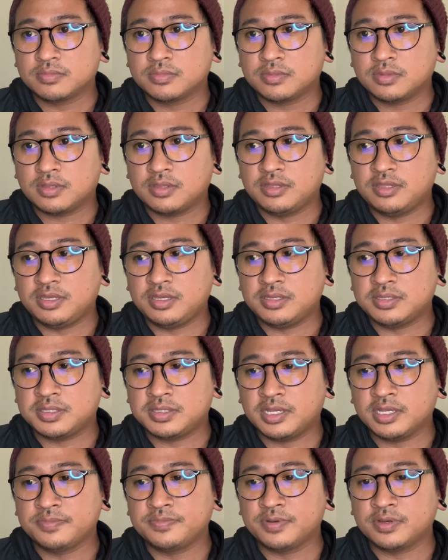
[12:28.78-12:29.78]
the
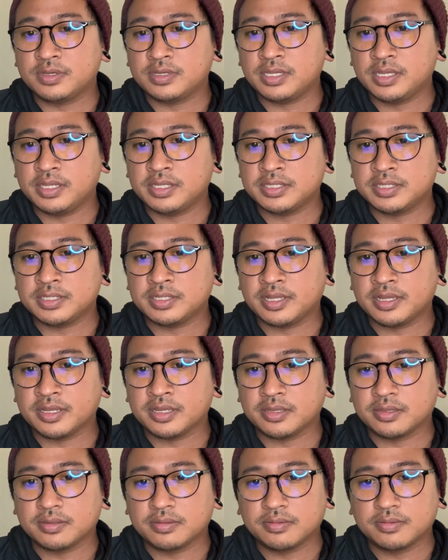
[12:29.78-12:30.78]
stigma is like,
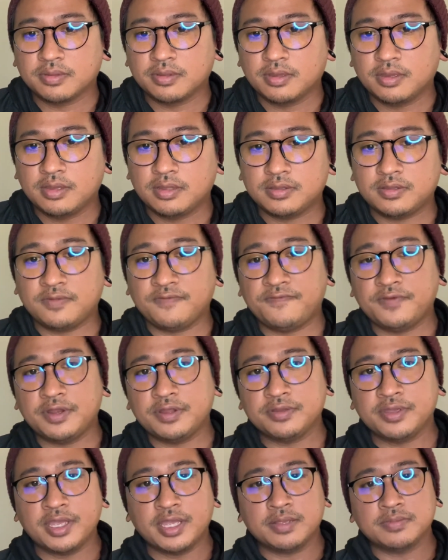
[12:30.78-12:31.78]
to video
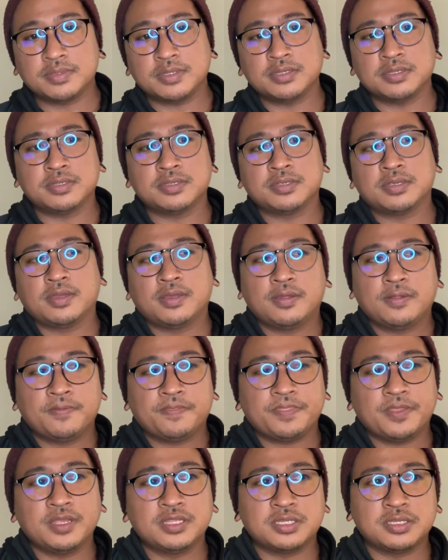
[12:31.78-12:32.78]
games
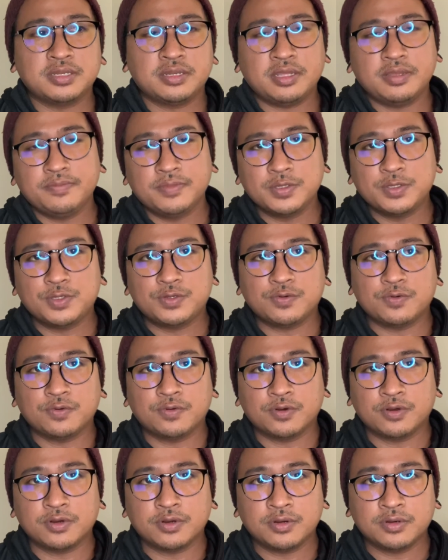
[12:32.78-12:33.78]
it's an
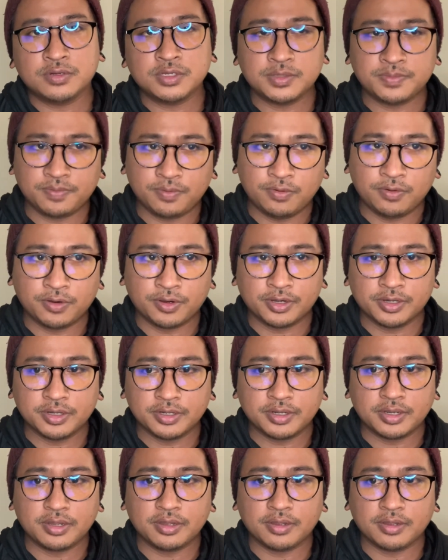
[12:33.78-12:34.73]
immature sport.